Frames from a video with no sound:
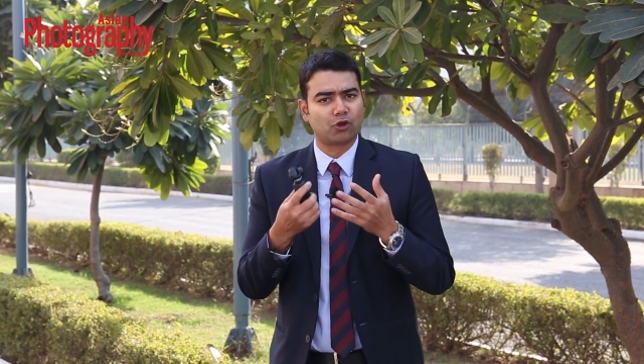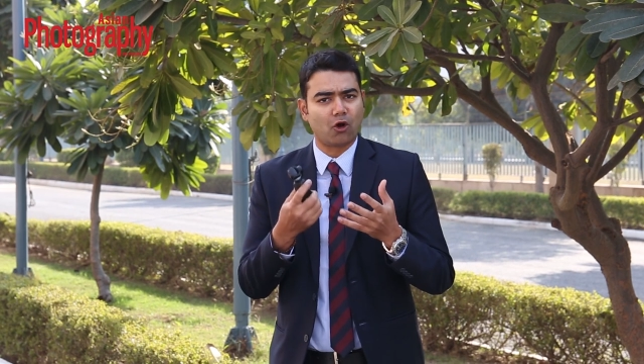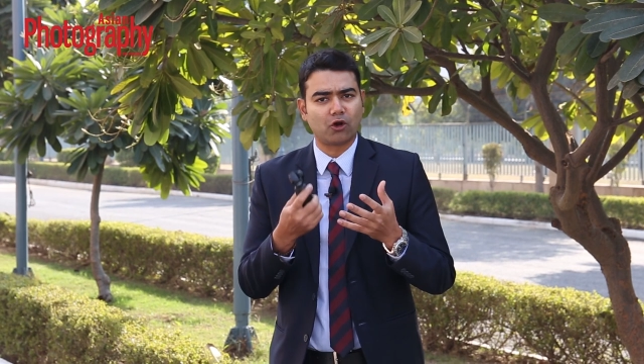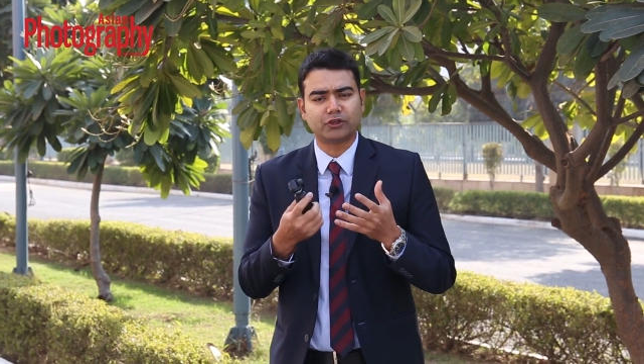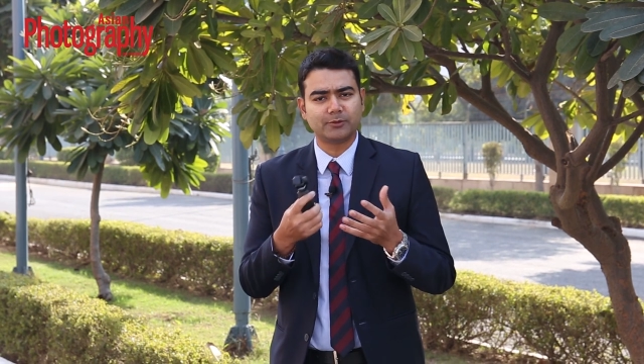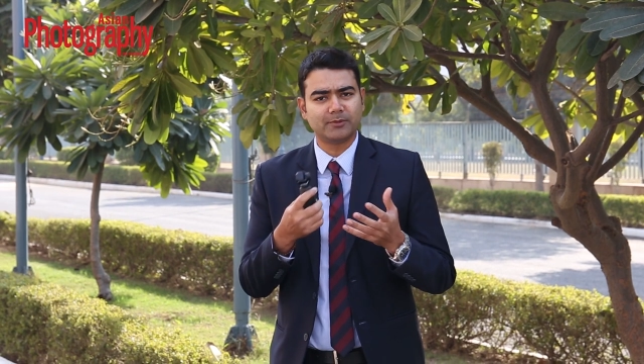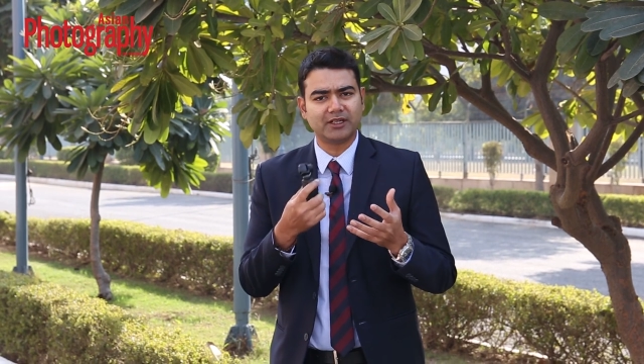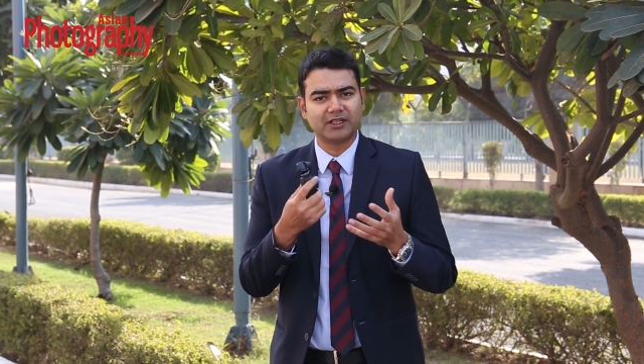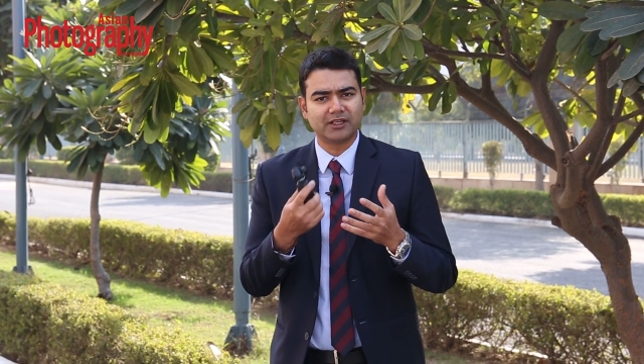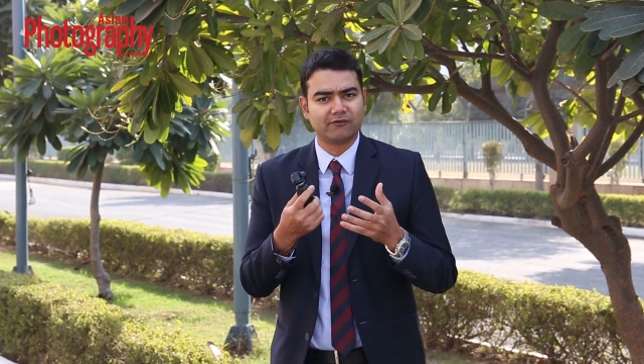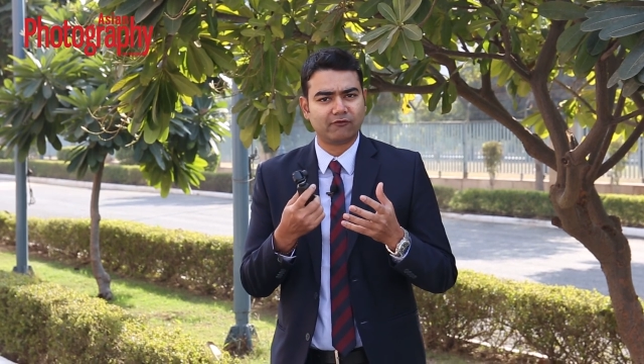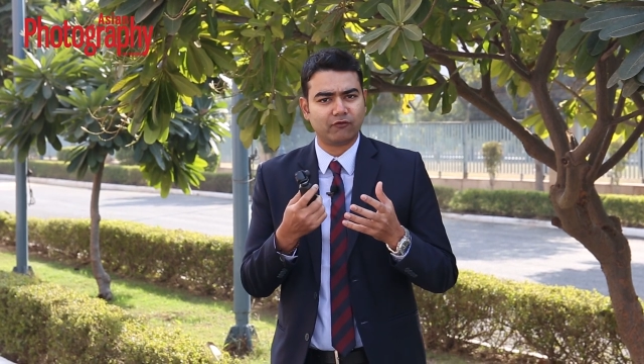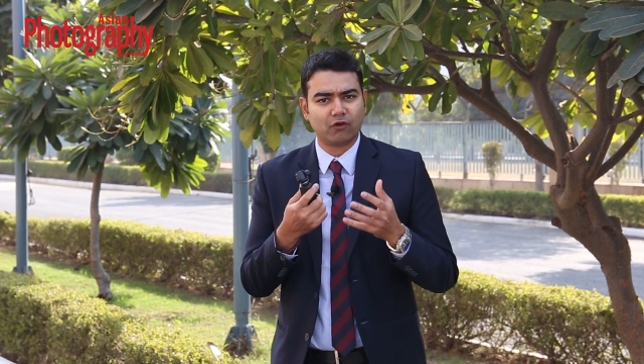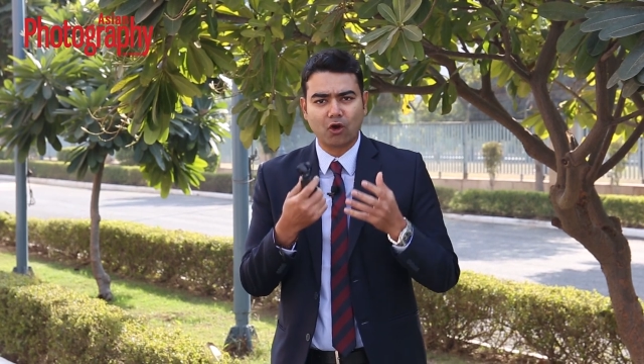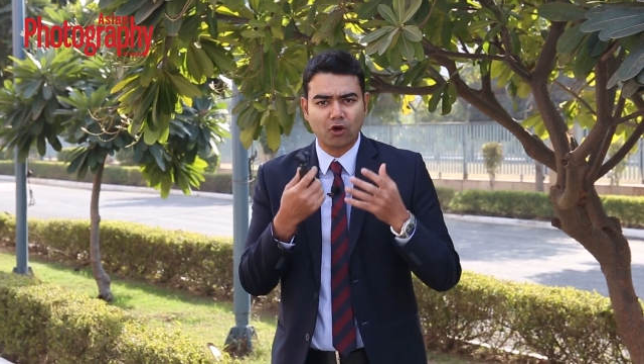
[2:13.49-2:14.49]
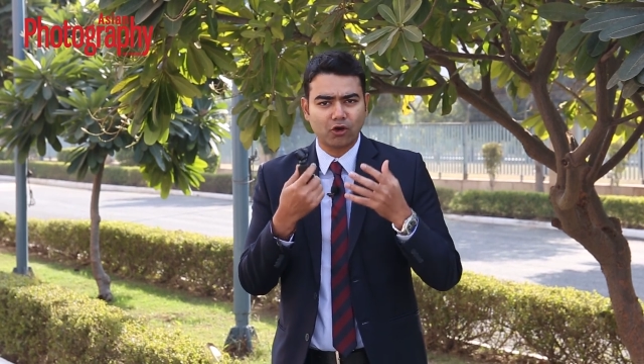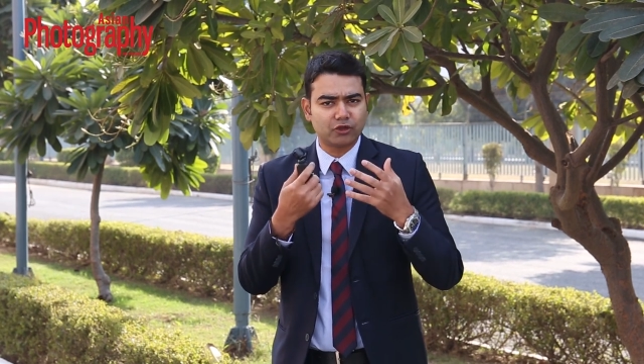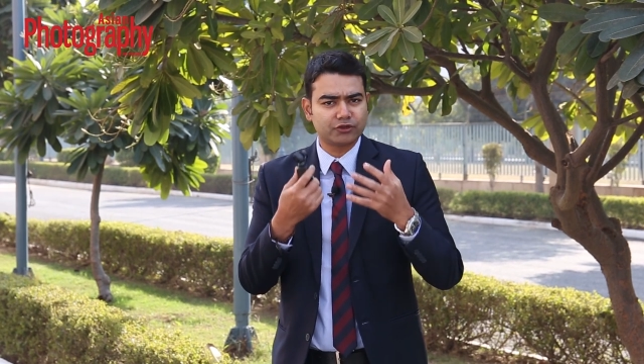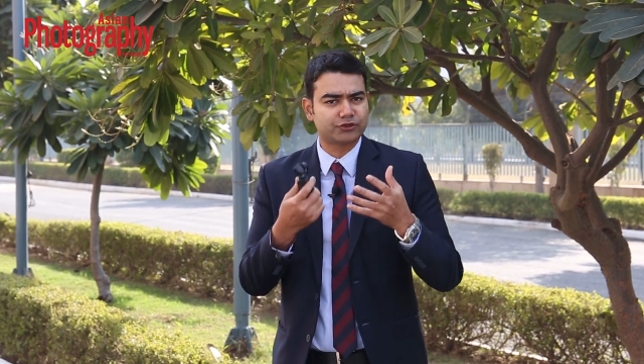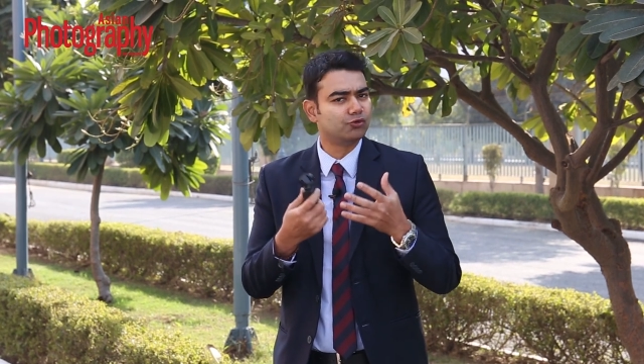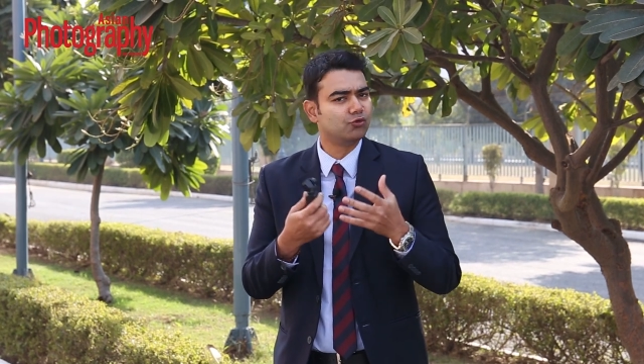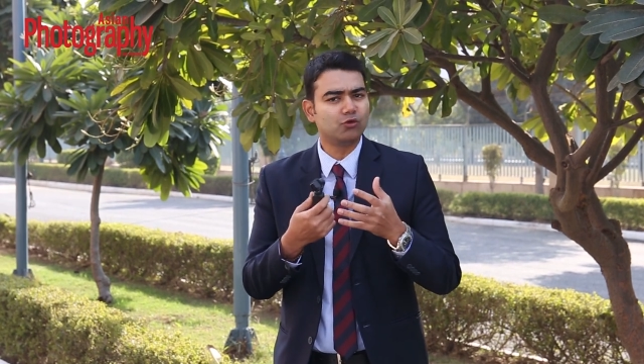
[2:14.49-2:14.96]
document and vlog or
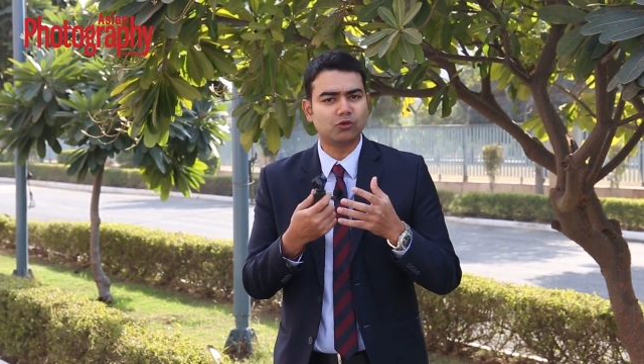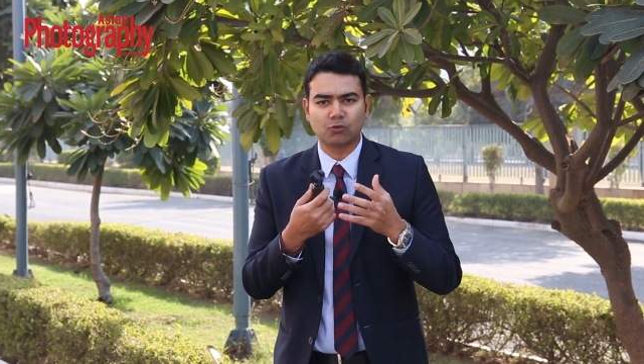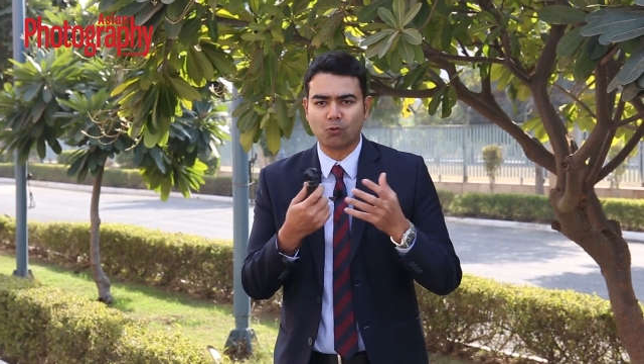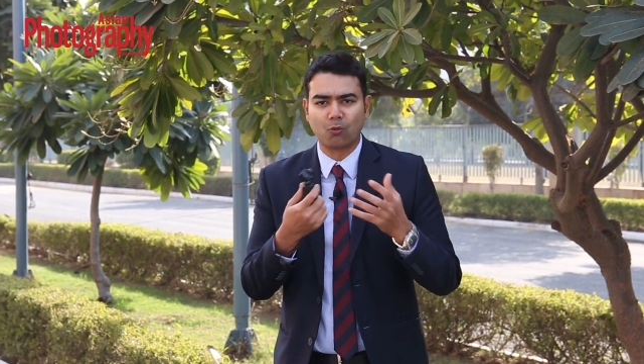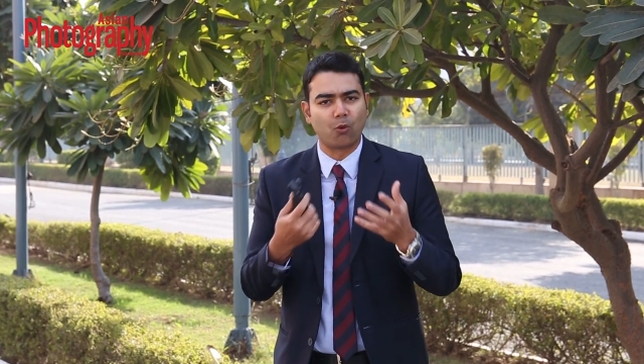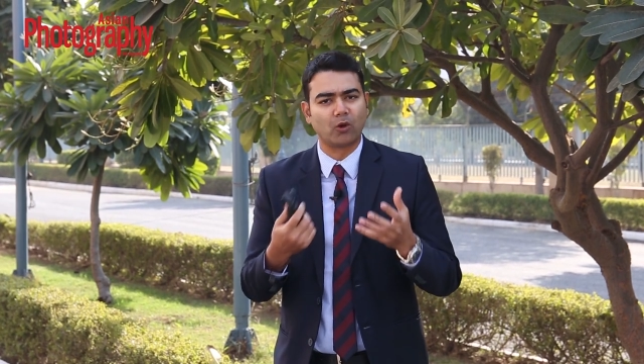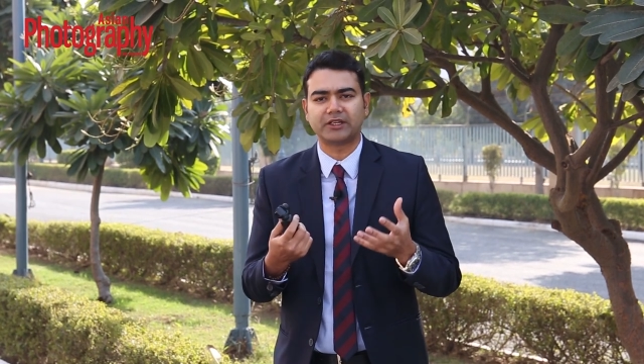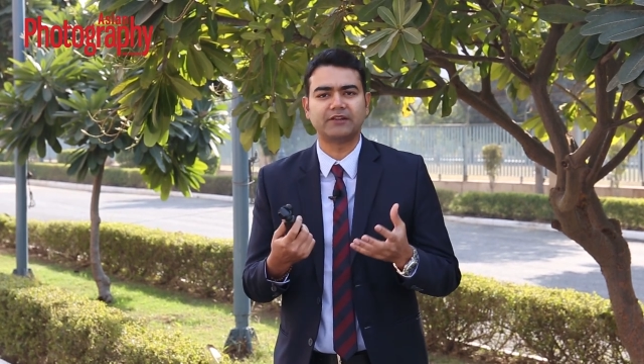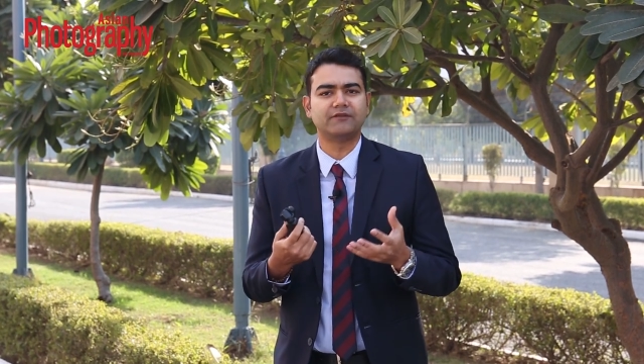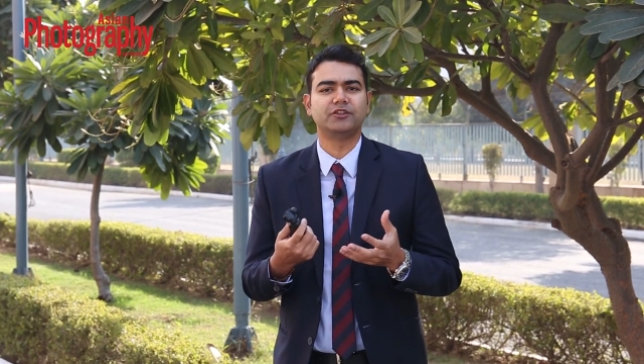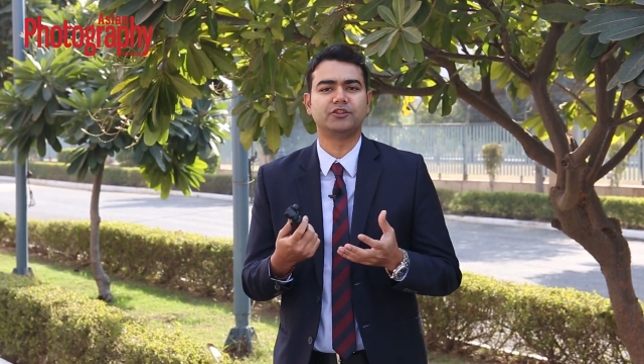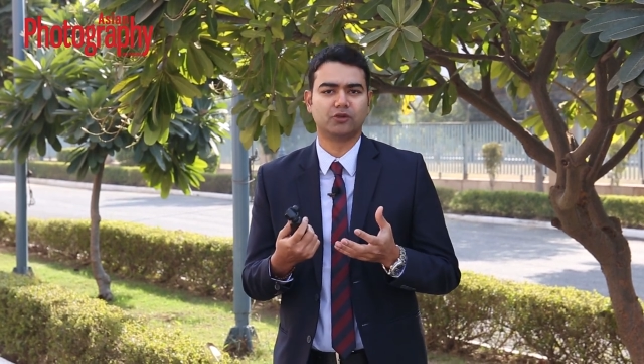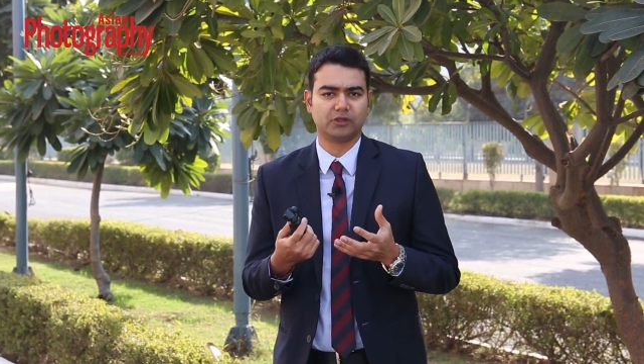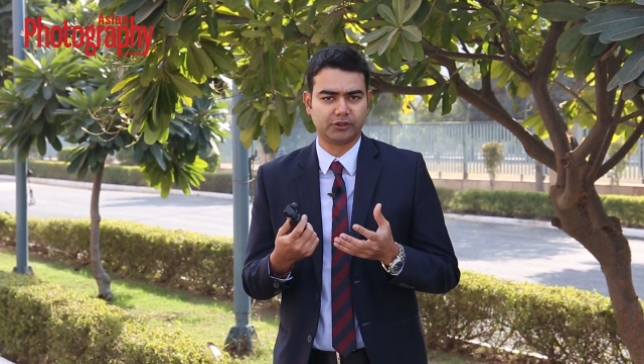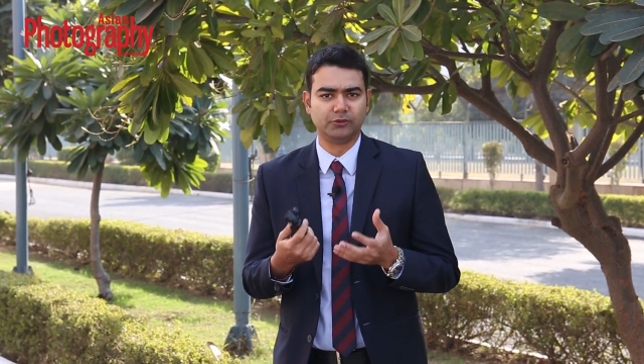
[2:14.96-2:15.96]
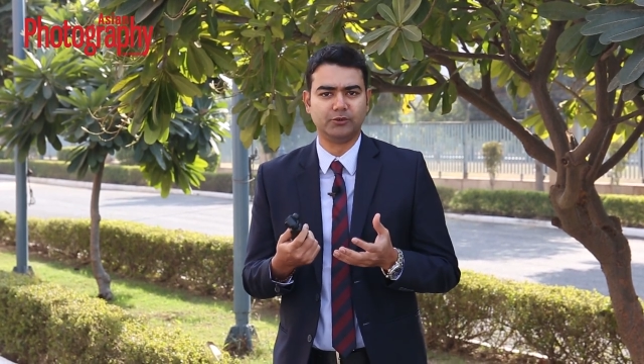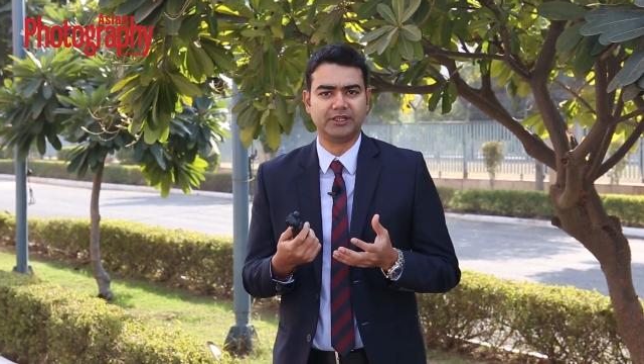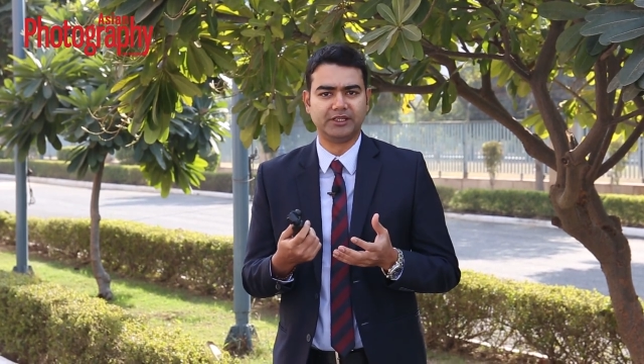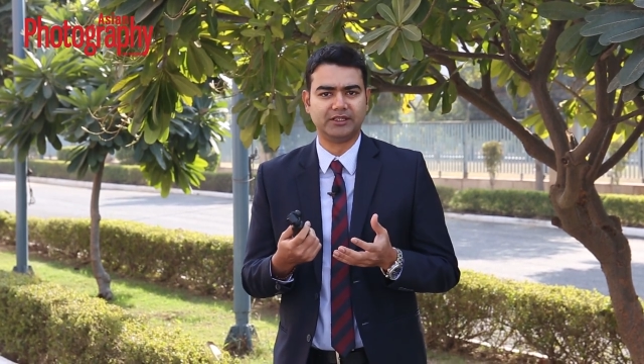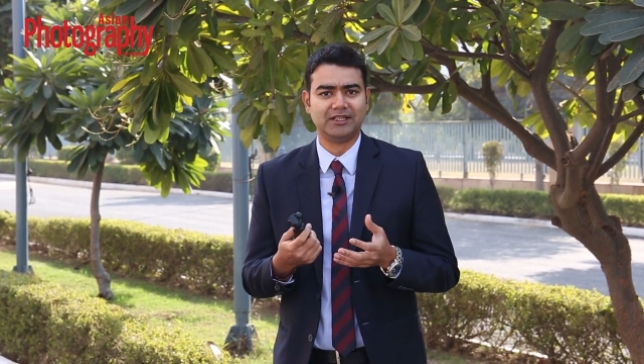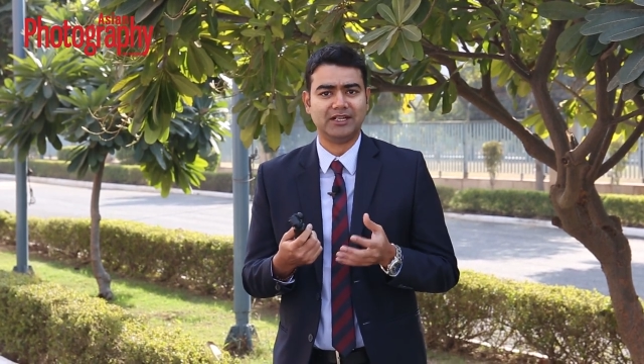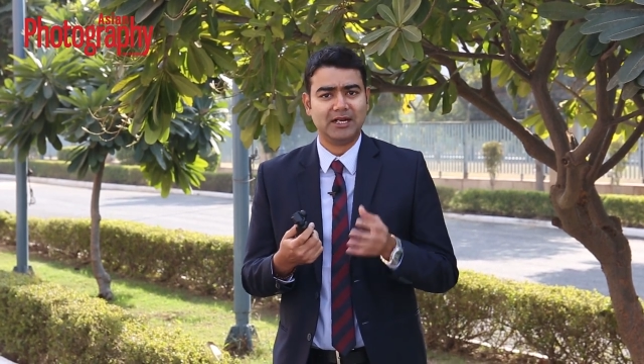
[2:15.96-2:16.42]
shoot whatever you are doing.